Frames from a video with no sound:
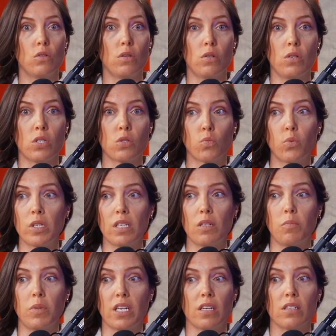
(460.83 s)
it's really
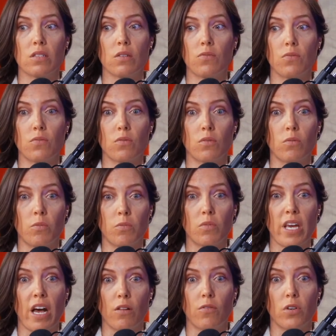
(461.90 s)
because of
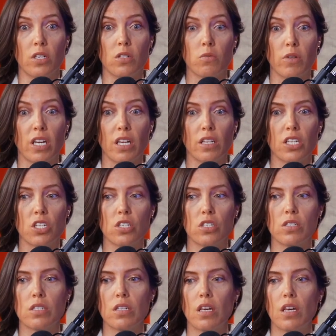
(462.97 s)
California's
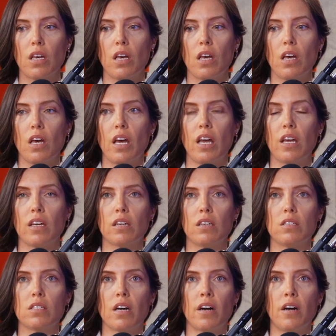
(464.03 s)
regulations.
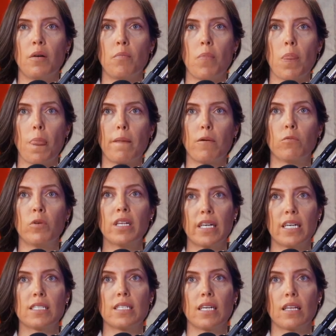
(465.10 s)
And
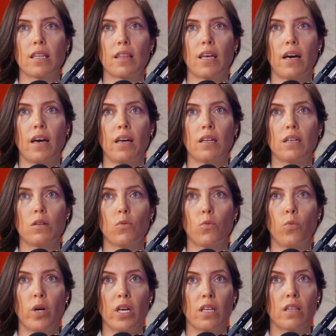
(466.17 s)
realizing that
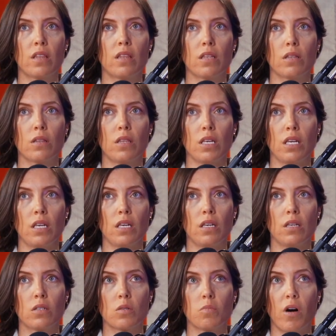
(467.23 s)
with the
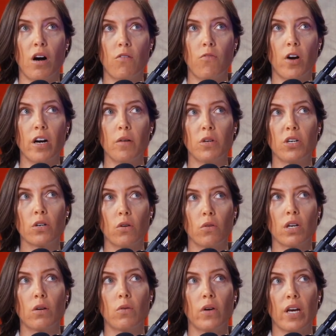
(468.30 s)
small farmer
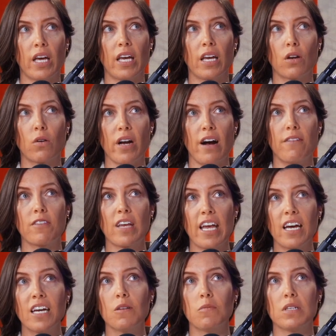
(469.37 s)
going away, craft
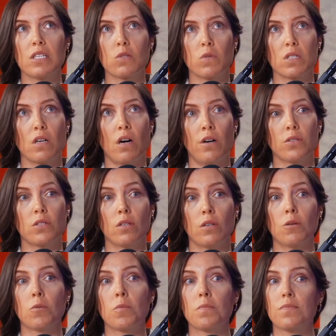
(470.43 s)
cannabis was
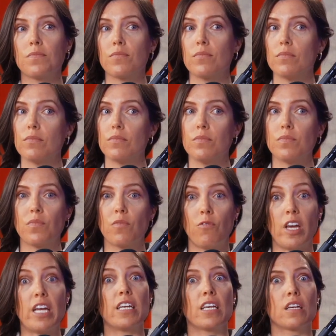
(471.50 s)
also
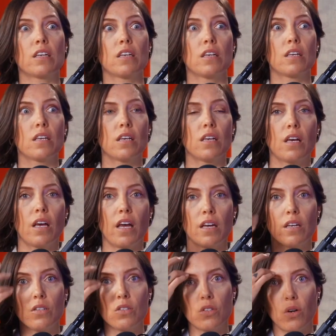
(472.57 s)
fading.
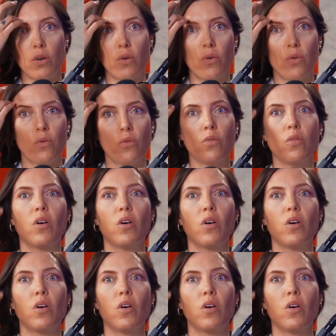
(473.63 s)
And so